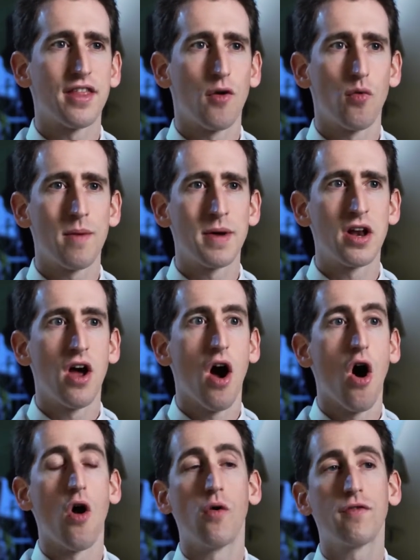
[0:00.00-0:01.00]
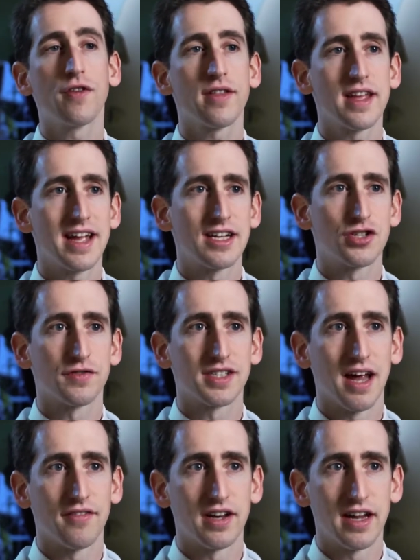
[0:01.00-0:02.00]
that women over the age of
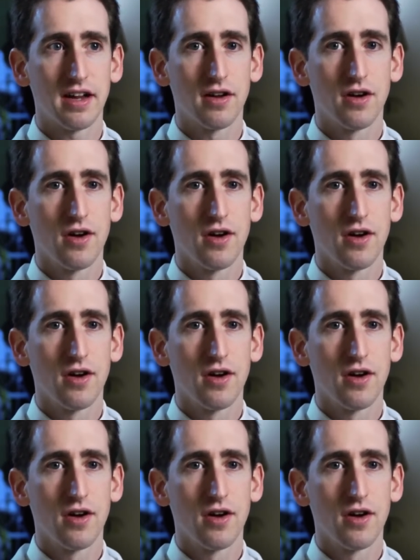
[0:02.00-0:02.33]
70